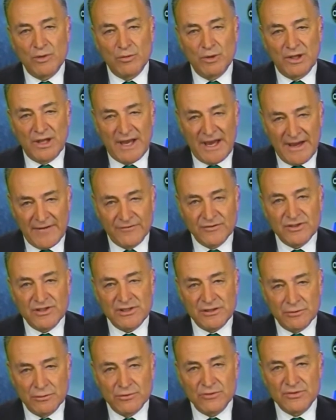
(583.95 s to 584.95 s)
we will have
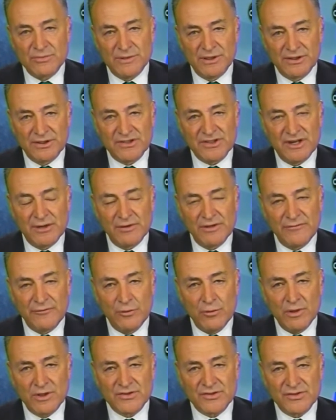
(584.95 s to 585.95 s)
to use military
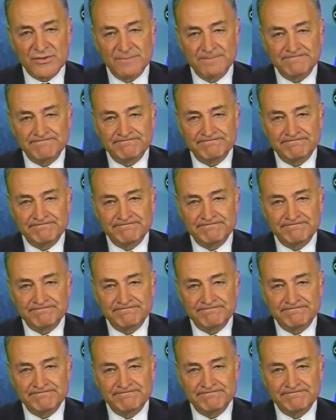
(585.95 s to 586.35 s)
force. Senator